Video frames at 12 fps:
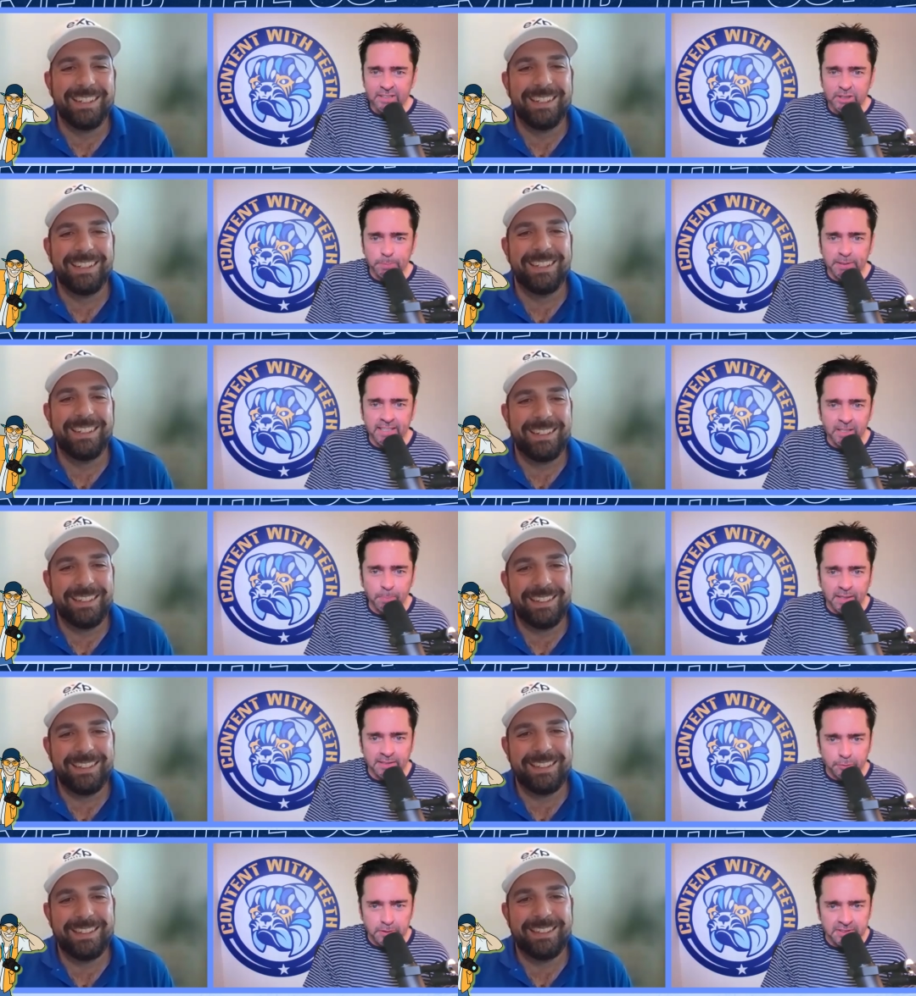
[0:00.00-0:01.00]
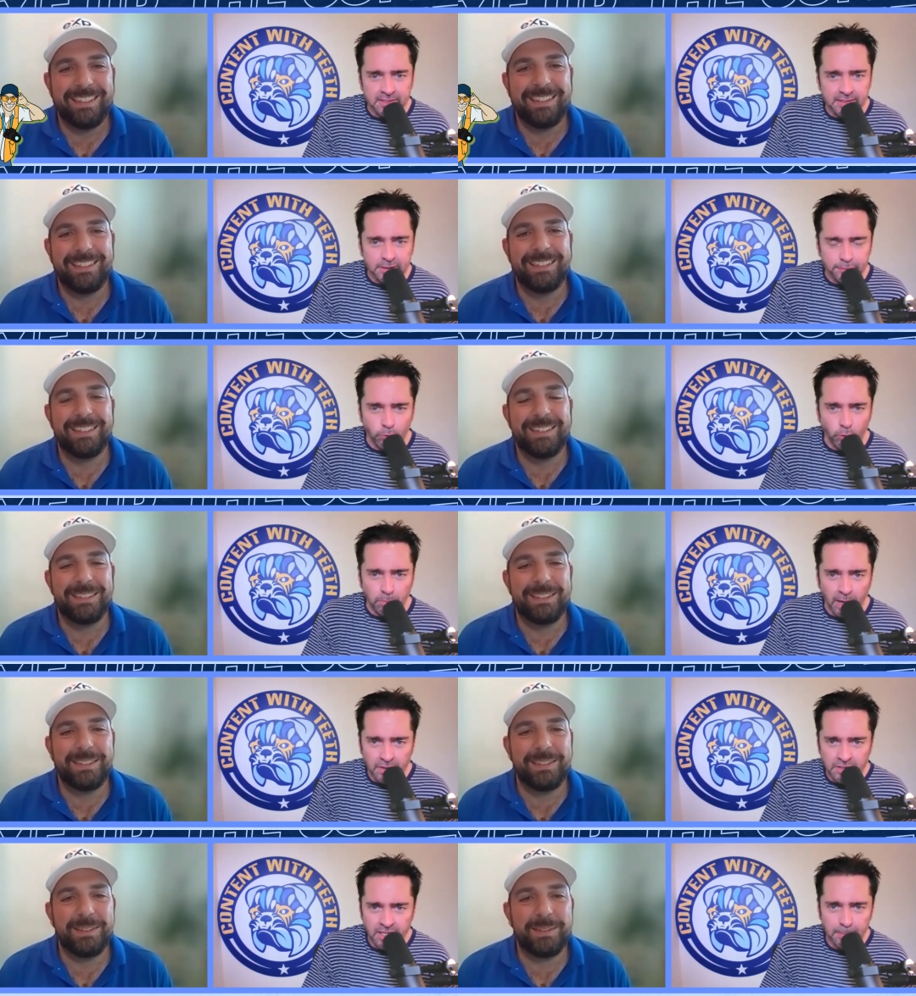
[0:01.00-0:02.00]
Speaker 1: Speaking about different cities, Fort
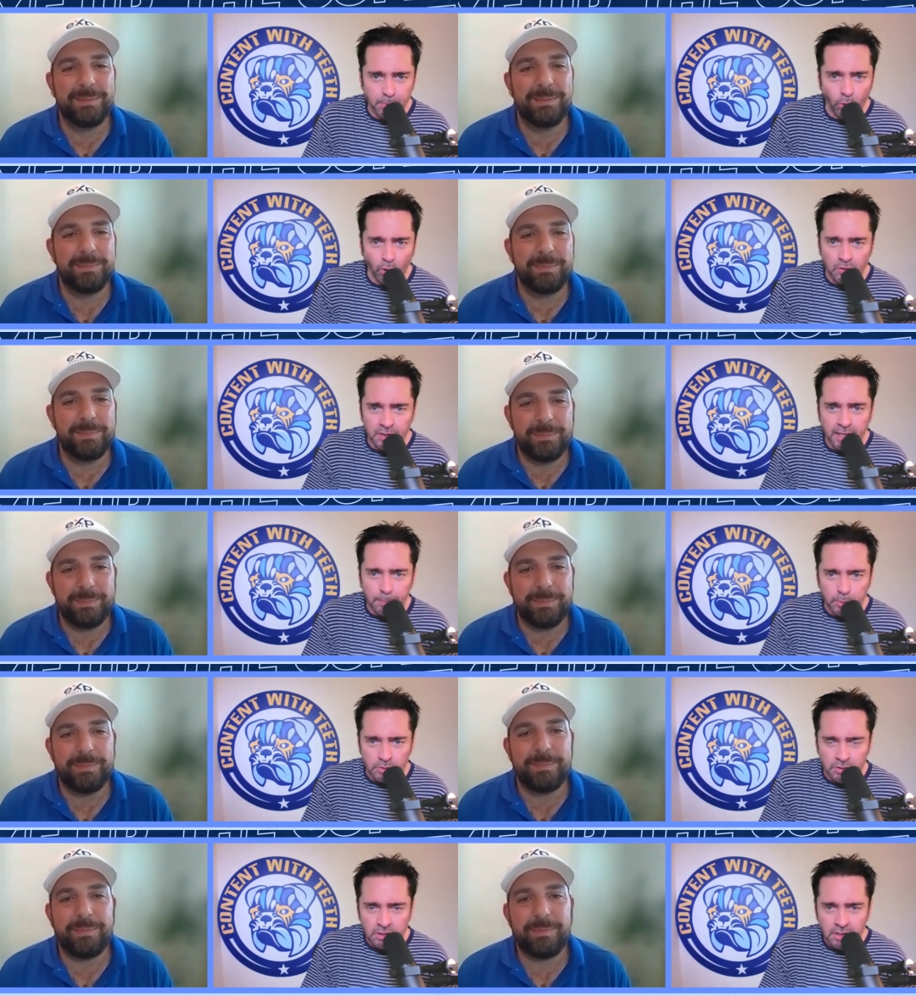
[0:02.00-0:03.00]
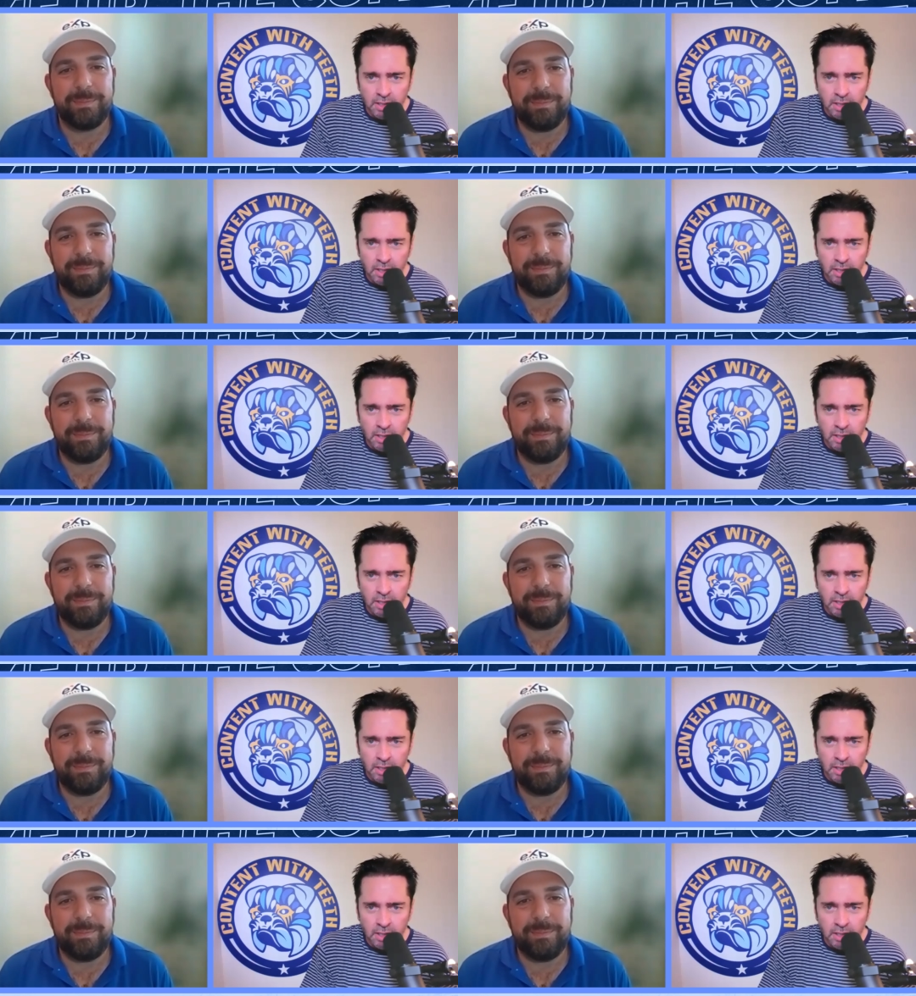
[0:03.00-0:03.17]
Myers, Cape Coral, Naples,